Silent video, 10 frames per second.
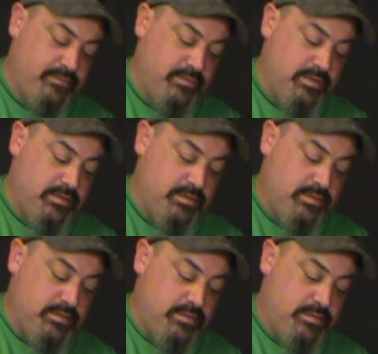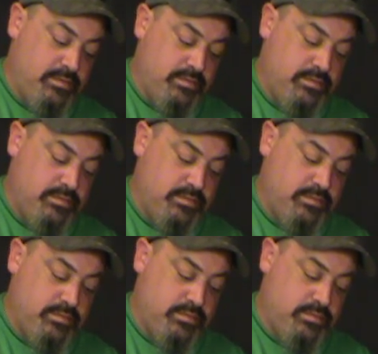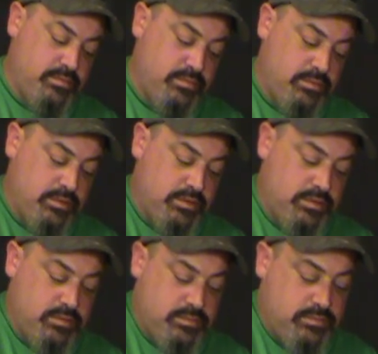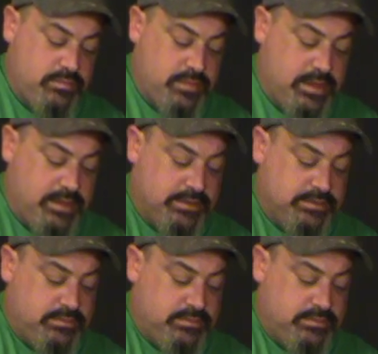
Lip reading: (not speaking)